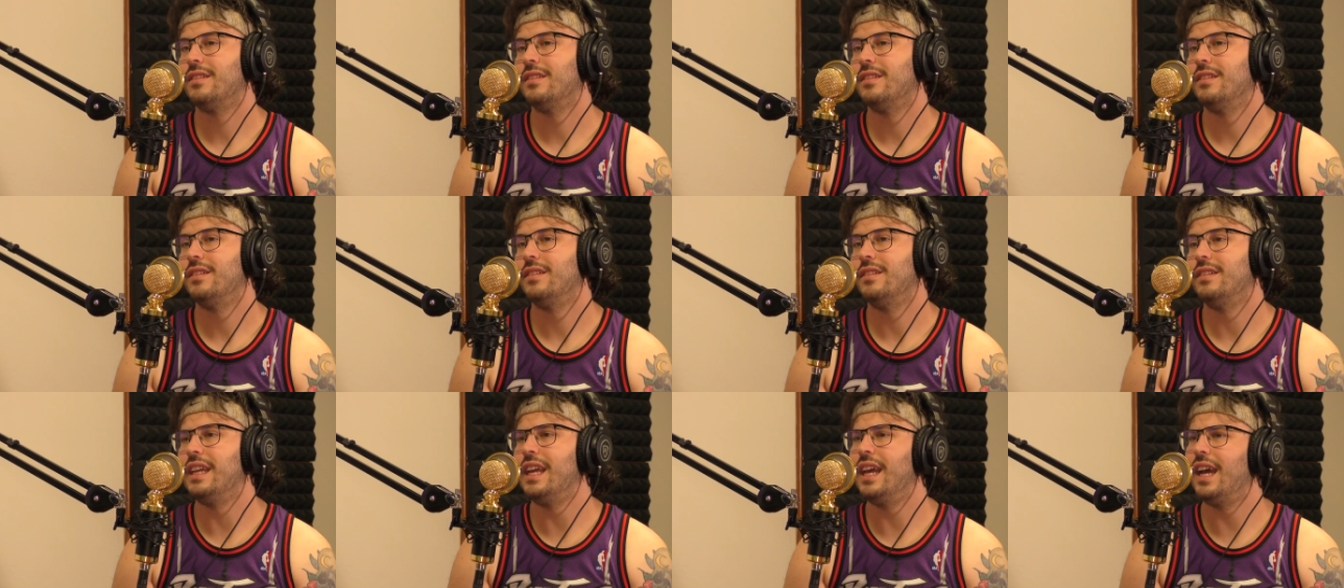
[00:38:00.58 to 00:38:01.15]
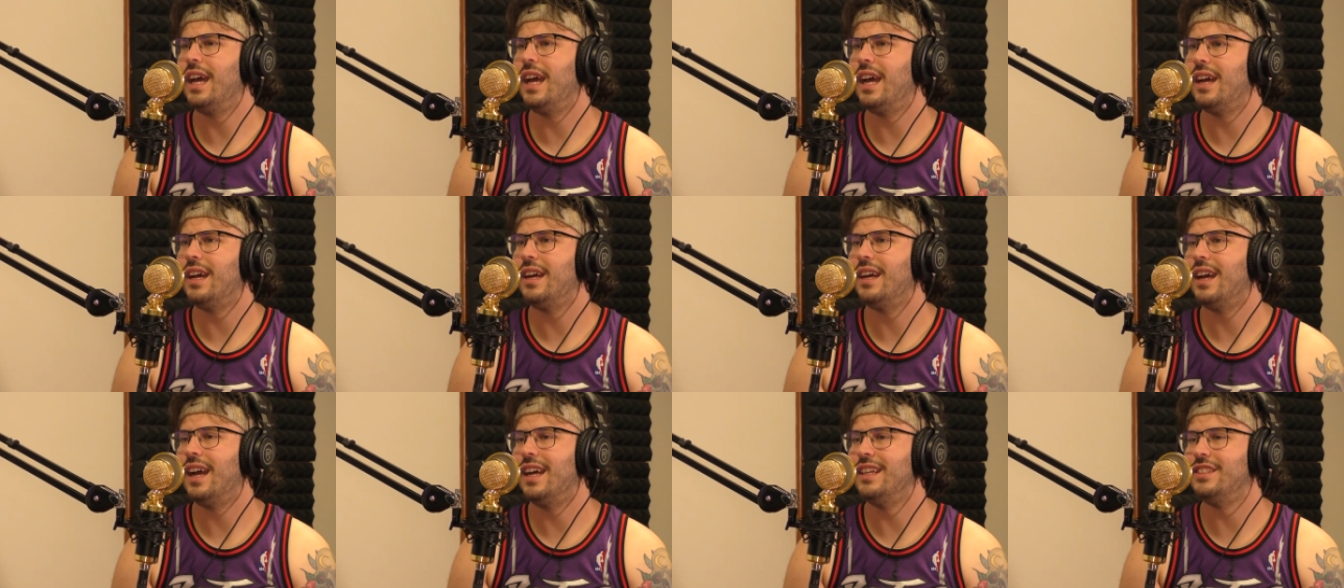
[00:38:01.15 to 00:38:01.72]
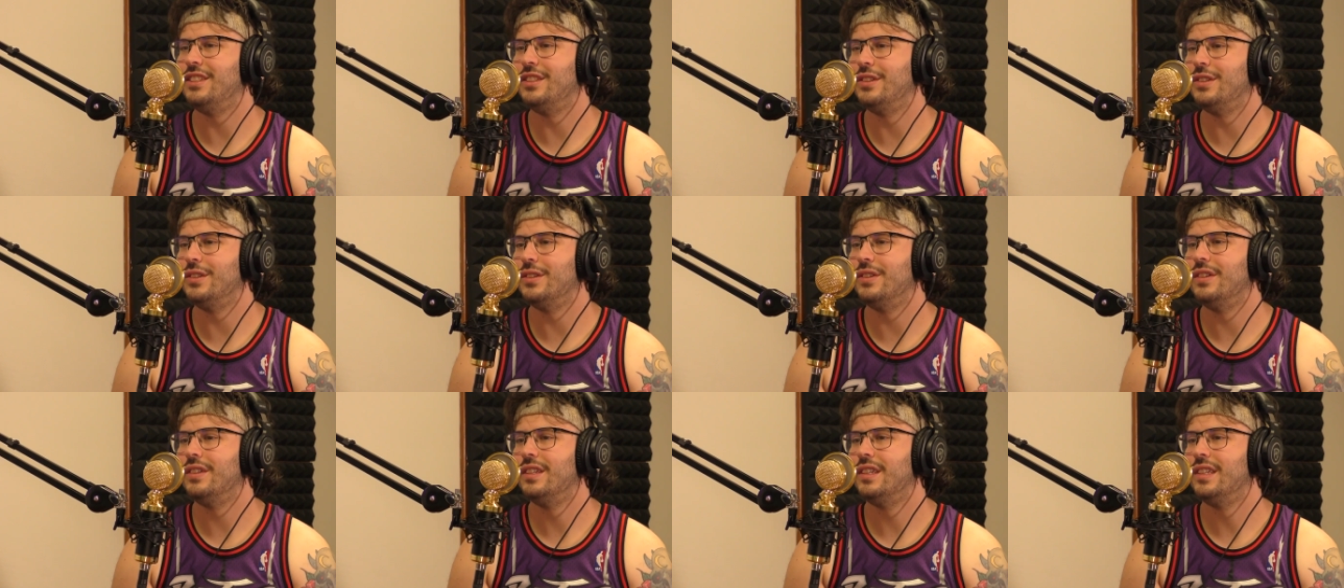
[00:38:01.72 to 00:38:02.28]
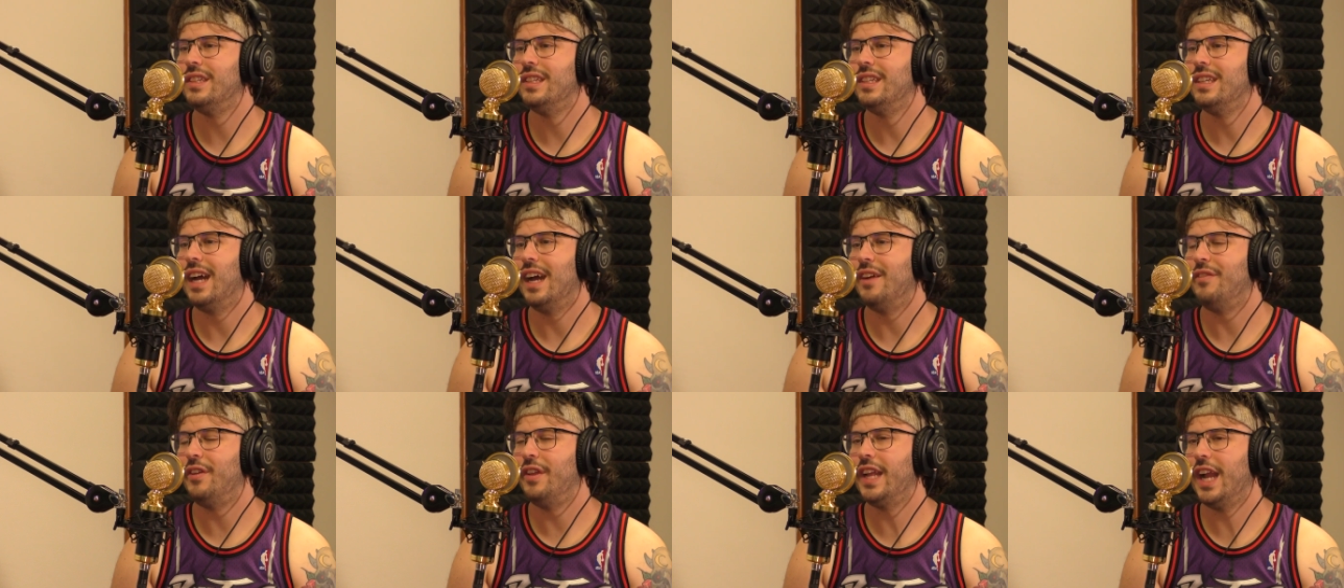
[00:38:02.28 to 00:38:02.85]
Yeah, I do. For the Twins.
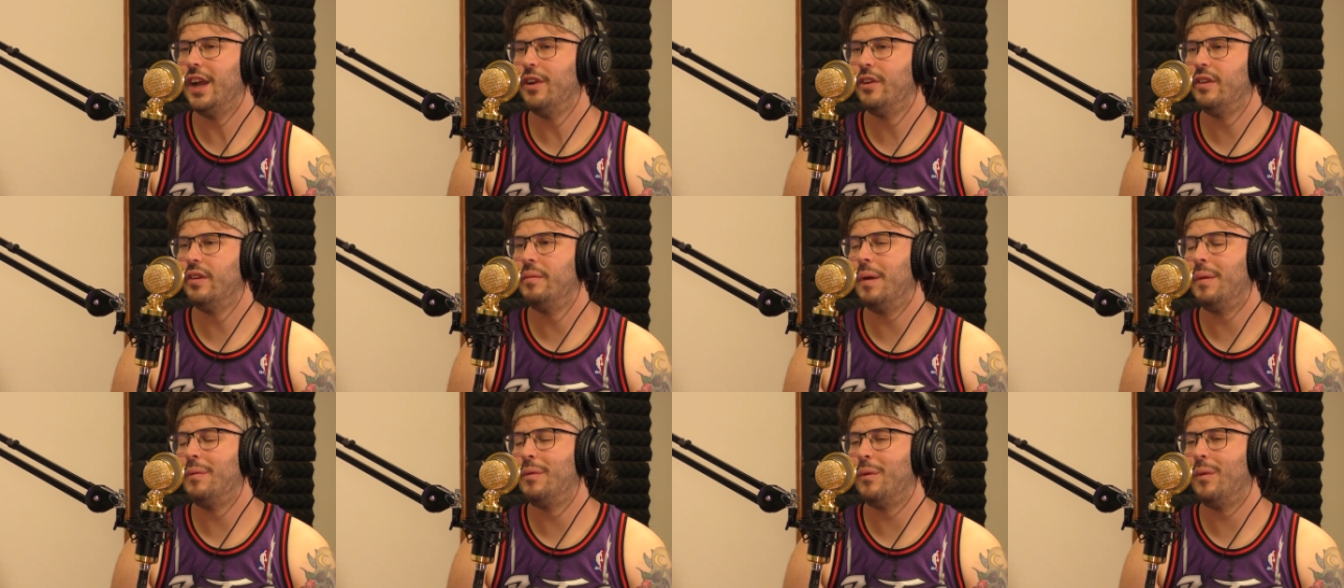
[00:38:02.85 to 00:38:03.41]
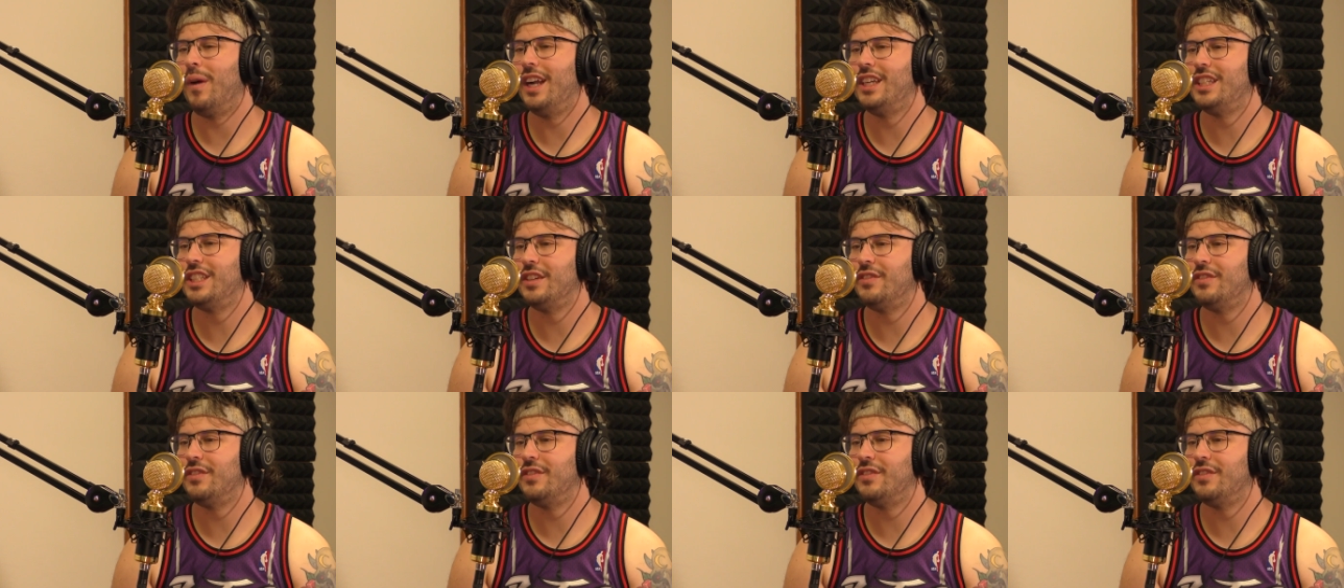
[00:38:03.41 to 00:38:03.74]
I feel like I only remember Boof. watching him